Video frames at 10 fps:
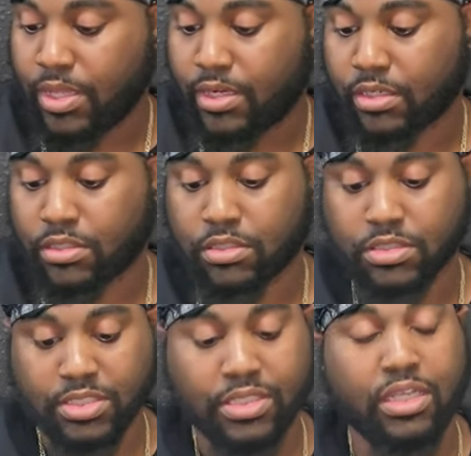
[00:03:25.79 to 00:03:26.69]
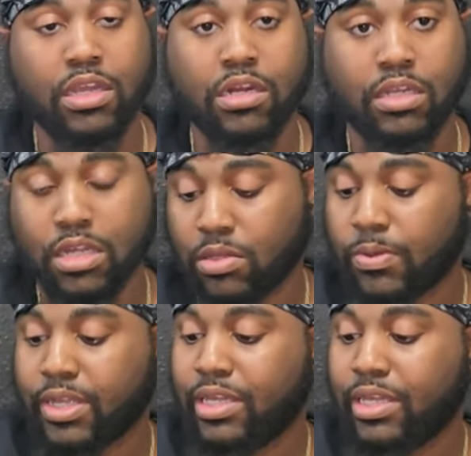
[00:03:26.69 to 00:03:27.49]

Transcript: And just to give y'all the colorway,